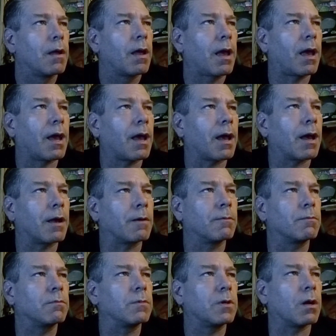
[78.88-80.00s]

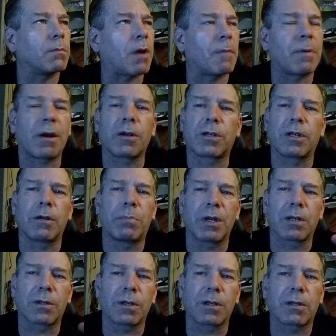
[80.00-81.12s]
And, you know, my parents did
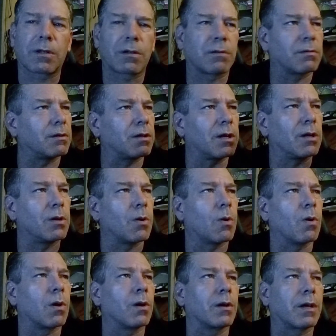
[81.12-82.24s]
business in New
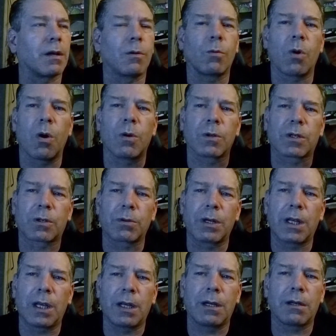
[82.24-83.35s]
York and Wall
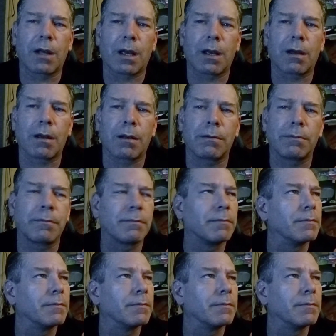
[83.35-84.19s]
Street and